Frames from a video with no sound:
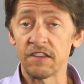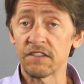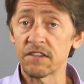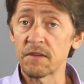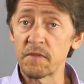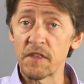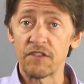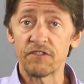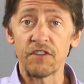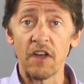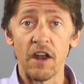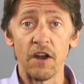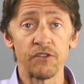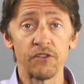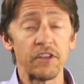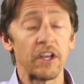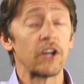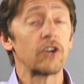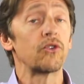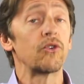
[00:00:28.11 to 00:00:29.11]
and some of these
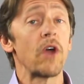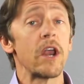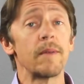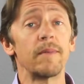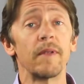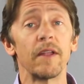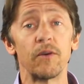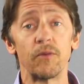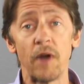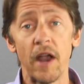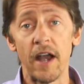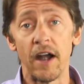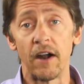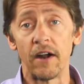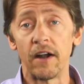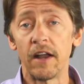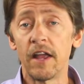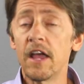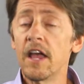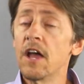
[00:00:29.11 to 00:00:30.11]
titles incredibly
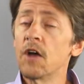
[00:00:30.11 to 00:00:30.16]
rare.